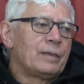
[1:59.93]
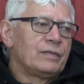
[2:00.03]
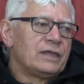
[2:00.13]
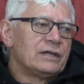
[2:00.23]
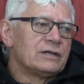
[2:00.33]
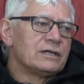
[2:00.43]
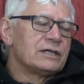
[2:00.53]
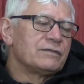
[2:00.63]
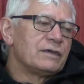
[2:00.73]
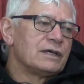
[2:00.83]
There
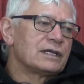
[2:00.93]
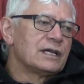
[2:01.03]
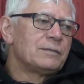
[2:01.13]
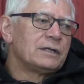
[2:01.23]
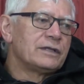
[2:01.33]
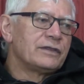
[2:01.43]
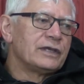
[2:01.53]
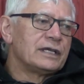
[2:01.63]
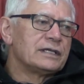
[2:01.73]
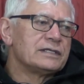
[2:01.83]
are a couple of
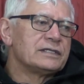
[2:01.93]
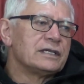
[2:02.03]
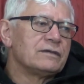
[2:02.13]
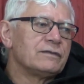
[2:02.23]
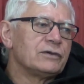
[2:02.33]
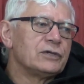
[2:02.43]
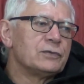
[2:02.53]
things that are very